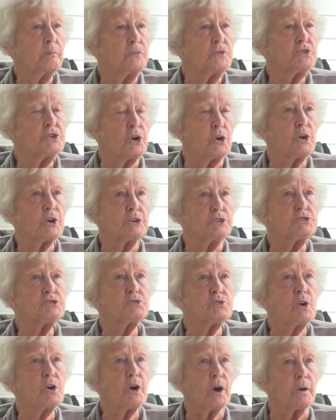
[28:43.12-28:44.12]
Jerry's
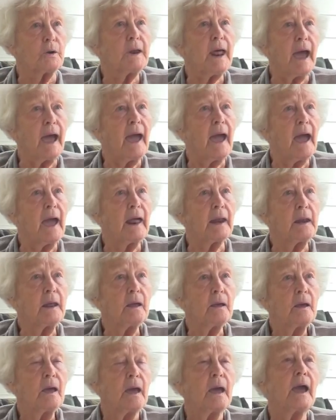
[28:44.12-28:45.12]
truck died,
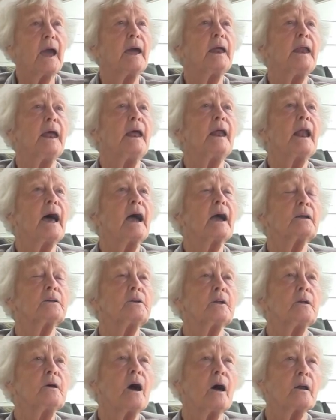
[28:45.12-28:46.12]
and he like
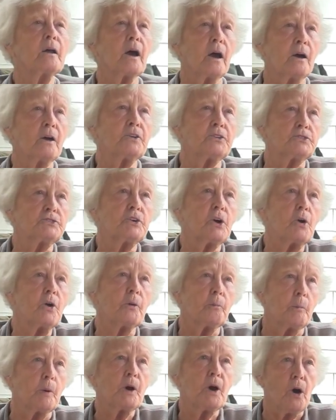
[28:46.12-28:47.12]
to not have got
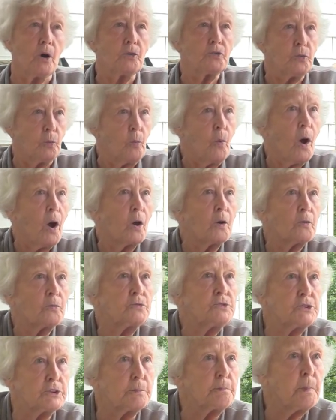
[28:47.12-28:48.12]
started because the water
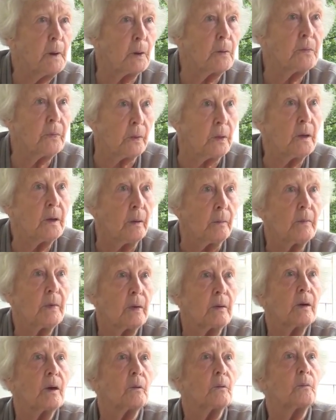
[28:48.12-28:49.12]
was up on the
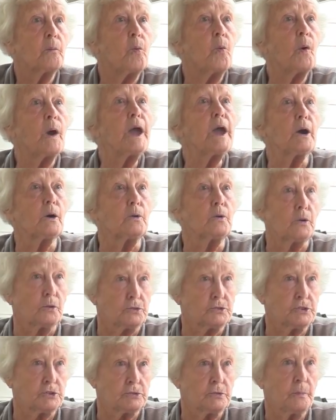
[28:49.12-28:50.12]

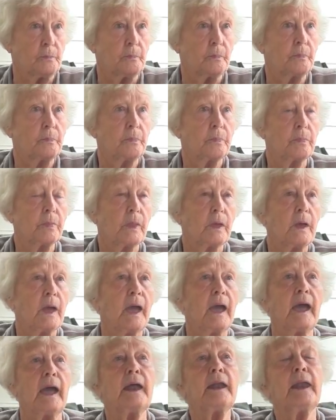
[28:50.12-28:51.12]
wheels.
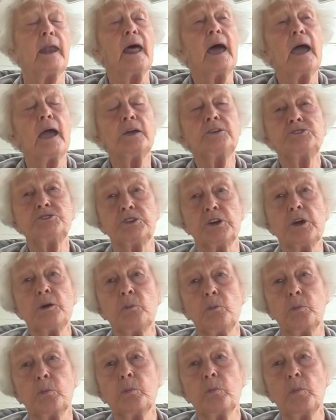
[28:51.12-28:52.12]
And
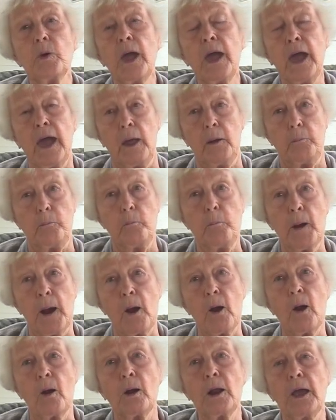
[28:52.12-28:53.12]
Nancy had
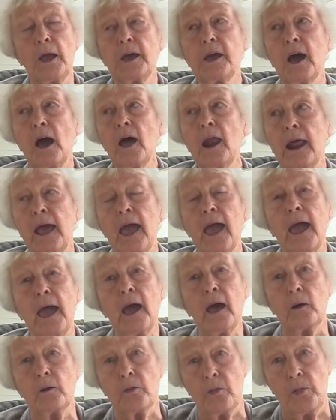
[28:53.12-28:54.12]
barely got it
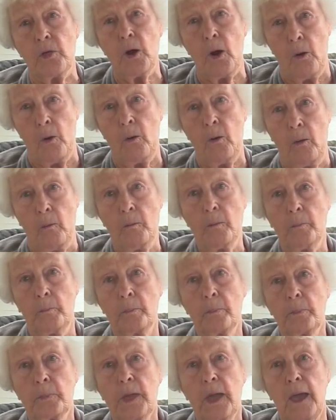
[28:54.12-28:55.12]
out of there
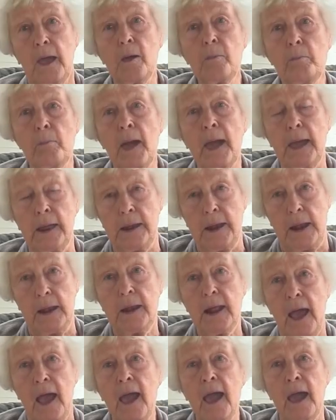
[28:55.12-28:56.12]
and made
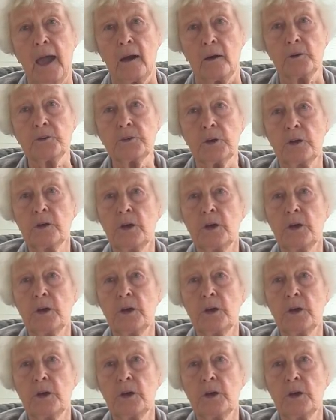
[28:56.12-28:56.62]
it out.